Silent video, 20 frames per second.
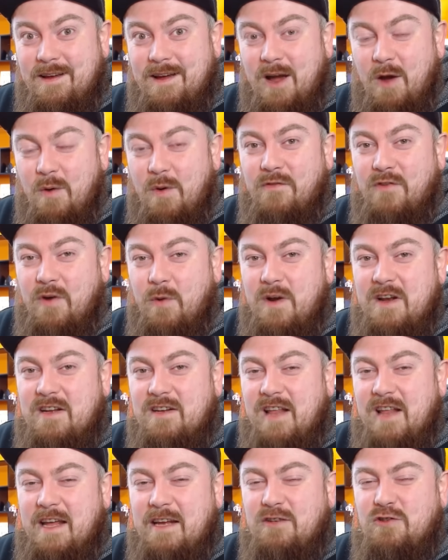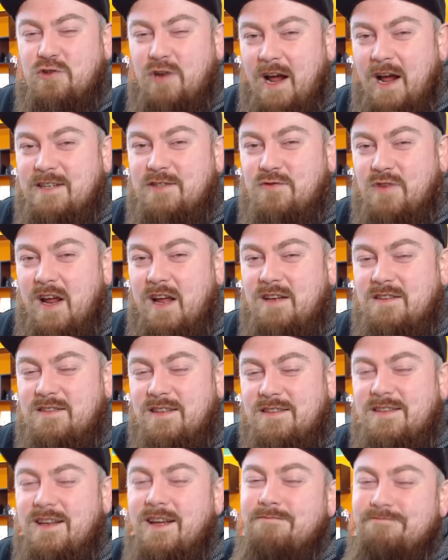However, when they're like trans rights,
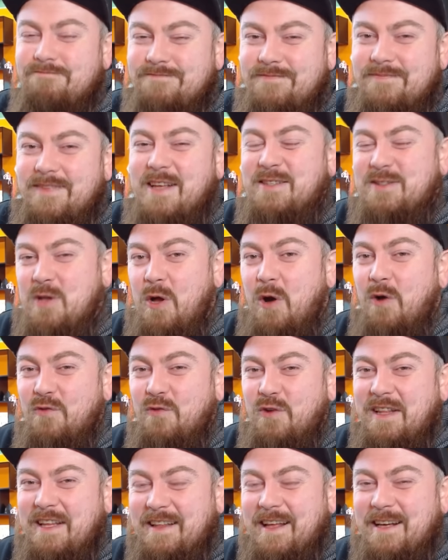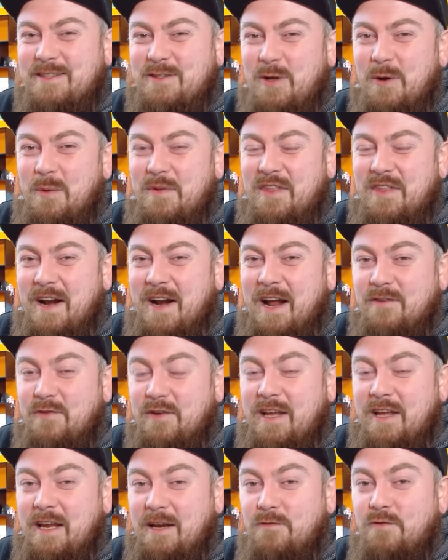it's like, it's not really, that's not what they're
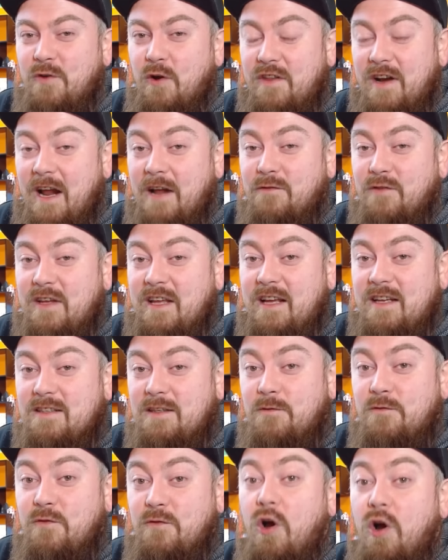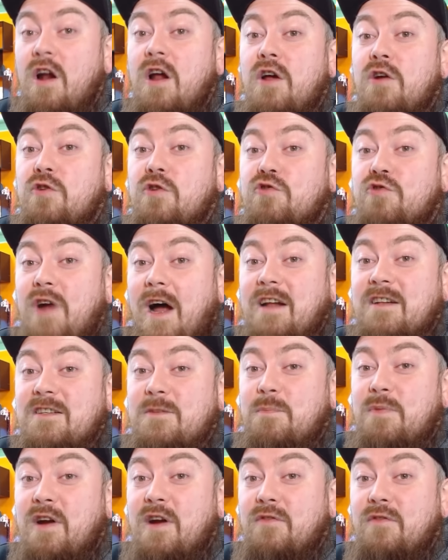advocating for. They're advocating for
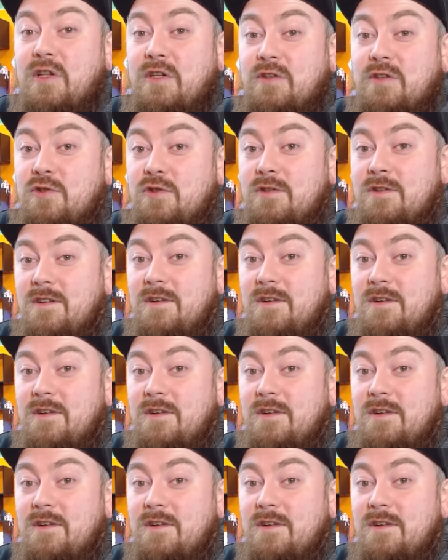trans privilege.